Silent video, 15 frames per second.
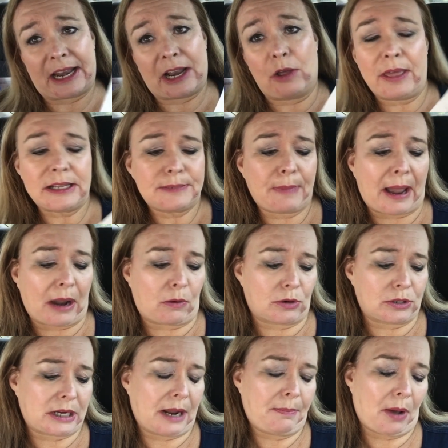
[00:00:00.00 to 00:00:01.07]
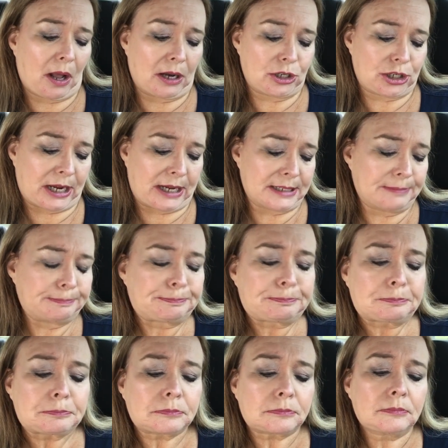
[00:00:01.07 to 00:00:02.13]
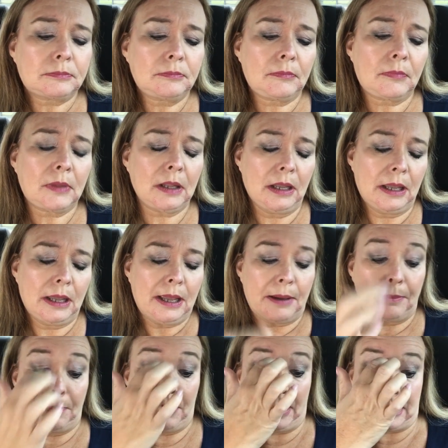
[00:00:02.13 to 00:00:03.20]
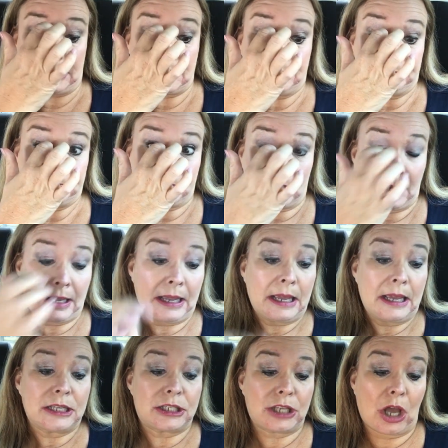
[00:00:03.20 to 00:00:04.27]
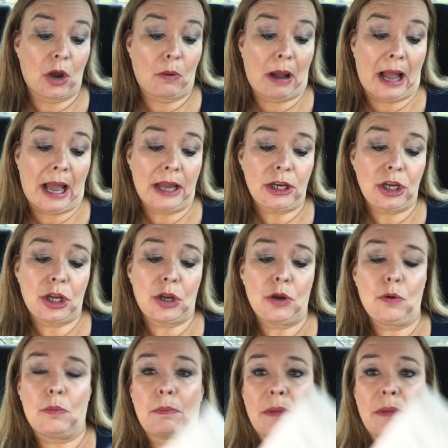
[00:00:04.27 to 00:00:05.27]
I know that's backwards and I apologize. But, so I knew